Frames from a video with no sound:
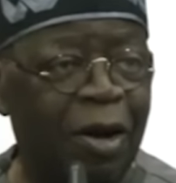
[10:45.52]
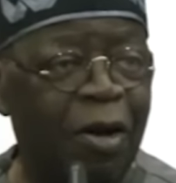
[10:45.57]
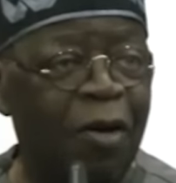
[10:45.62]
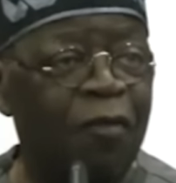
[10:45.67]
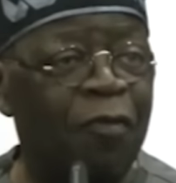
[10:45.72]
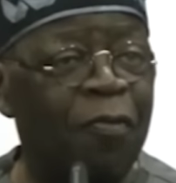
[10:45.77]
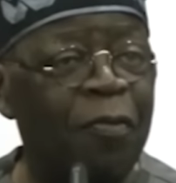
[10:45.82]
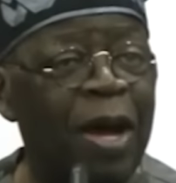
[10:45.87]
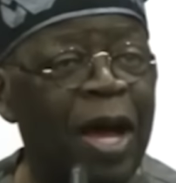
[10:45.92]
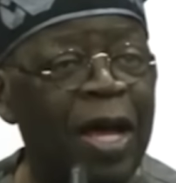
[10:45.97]

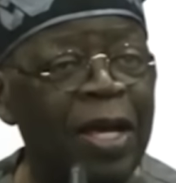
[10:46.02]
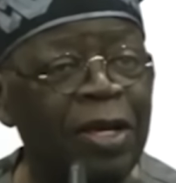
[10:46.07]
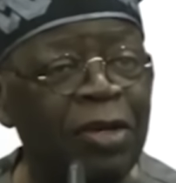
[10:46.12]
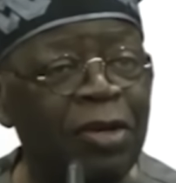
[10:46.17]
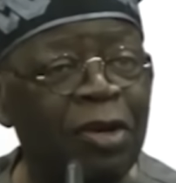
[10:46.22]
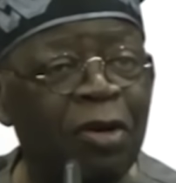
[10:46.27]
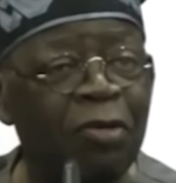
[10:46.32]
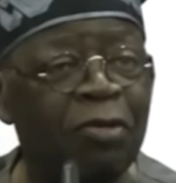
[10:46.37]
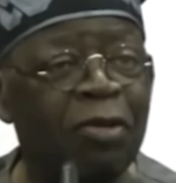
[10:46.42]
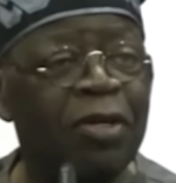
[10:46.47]
of my
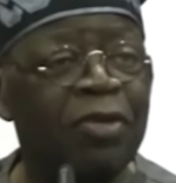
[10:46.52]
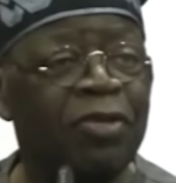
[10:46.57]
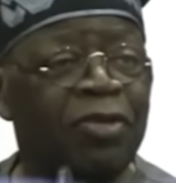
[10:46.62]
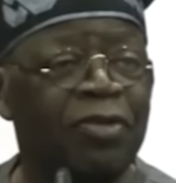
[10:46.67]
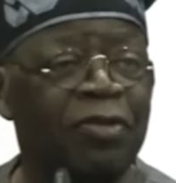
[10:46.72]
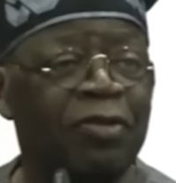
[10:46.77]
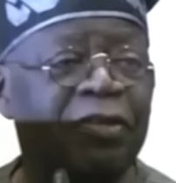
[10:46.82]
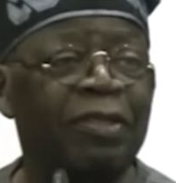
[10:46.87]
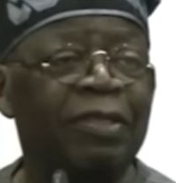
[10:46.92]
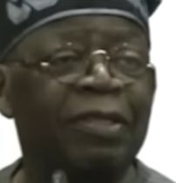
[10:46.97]

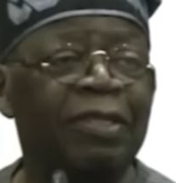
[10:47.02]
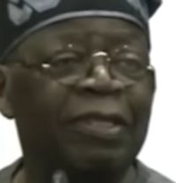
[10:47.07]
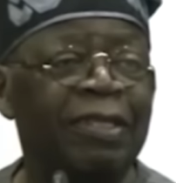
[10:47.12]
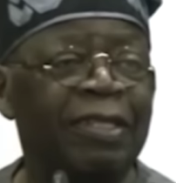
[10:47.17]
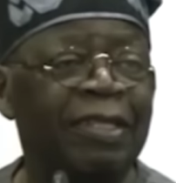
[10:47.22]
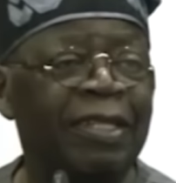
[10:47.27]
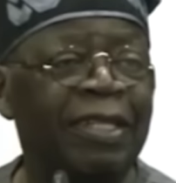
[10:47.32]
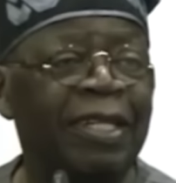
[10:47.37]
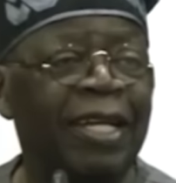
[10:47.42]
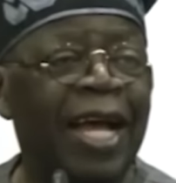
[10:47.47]
inauguration,
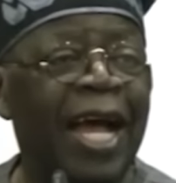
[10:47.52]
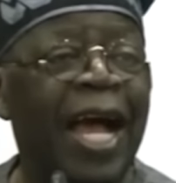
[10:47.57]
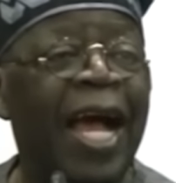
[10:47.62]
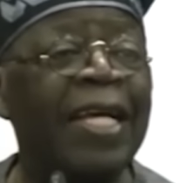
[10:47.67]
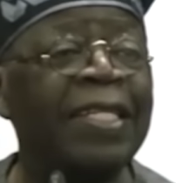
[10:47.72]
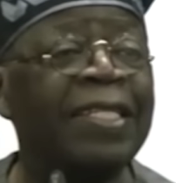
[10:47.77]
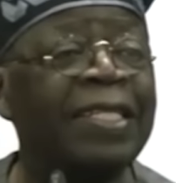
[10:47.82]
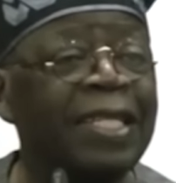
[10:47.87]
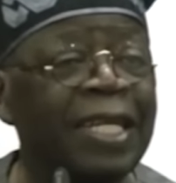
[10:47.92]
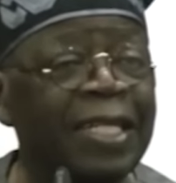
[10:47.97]

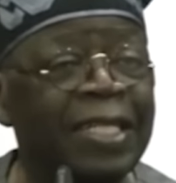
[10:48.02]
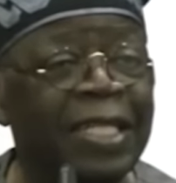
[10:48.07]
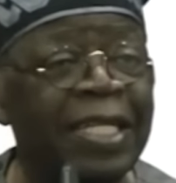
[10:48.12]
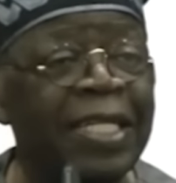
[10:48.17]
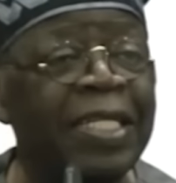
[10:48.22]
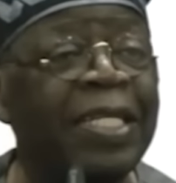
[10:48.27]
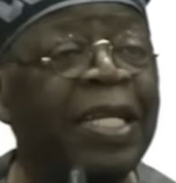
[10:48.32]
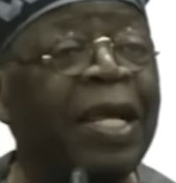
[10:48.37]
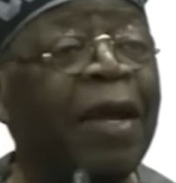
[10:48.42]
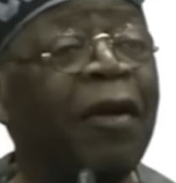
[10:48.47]
I
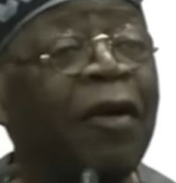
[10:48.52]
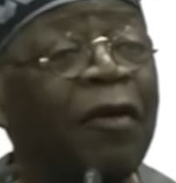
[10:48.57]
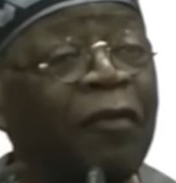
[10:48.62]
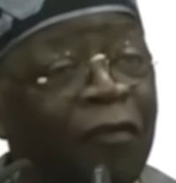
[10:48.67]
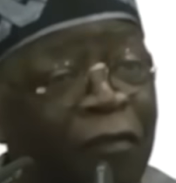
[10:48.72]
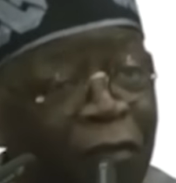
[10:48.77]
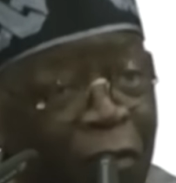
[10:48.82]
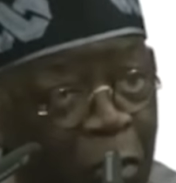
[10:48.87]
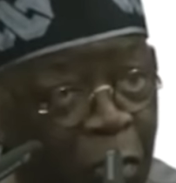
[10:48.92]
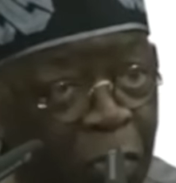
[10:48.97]
started the
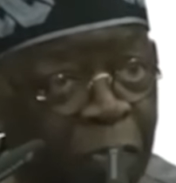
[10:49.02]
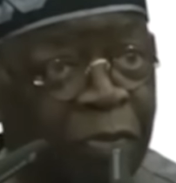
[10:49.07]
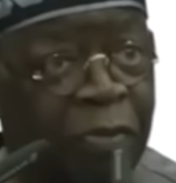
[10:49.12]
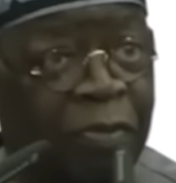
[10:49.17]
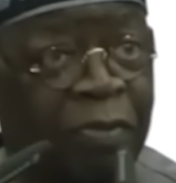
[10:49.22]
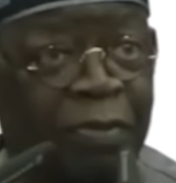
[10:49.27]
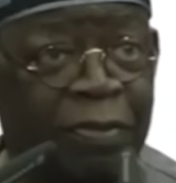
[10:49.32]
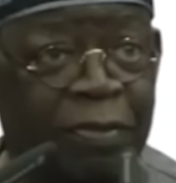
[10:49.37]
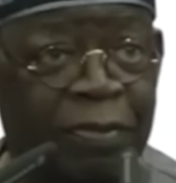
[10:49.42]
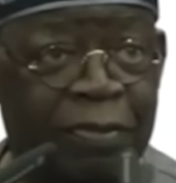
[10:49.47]

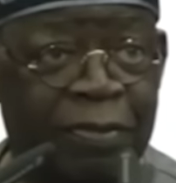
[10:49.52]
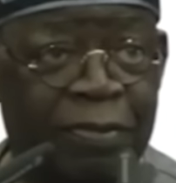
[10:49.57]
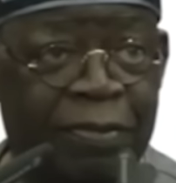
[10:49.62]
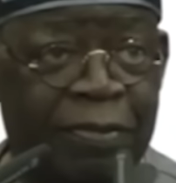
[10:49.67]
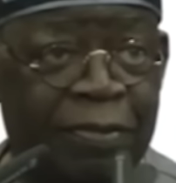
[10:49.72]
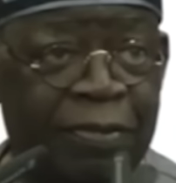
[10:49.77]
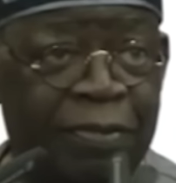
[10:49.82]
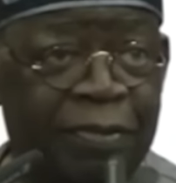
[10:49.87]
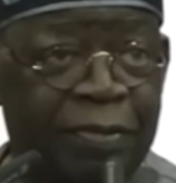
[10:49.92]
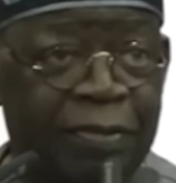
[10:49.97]
reform.
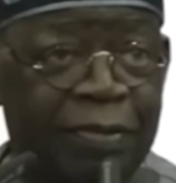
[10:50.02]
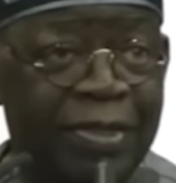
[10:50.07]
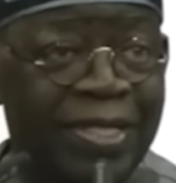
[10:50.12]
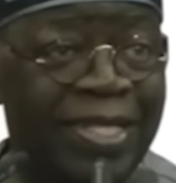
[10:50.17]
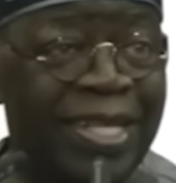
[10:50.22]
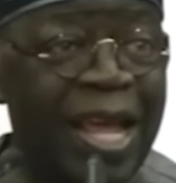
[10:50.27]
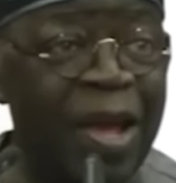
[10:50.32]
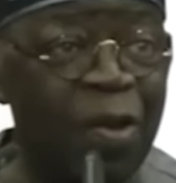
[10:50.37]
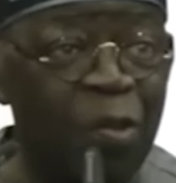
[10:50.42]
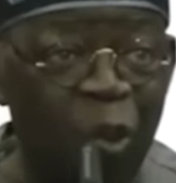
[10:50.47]

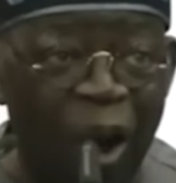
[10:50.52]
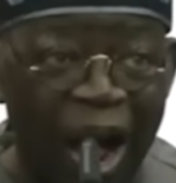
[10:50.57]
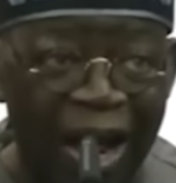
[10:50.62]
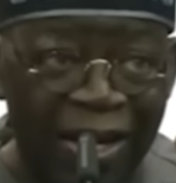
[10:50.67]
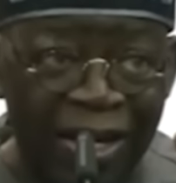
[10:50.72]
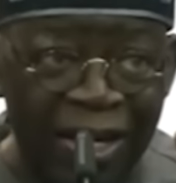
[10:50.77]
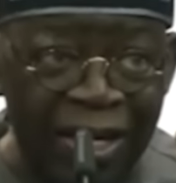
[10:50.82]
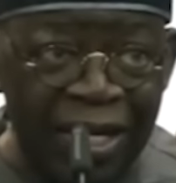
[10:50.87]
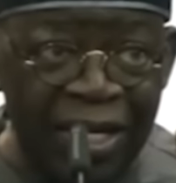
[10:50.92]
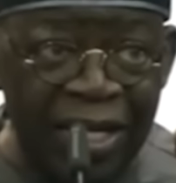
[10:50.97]
Day one.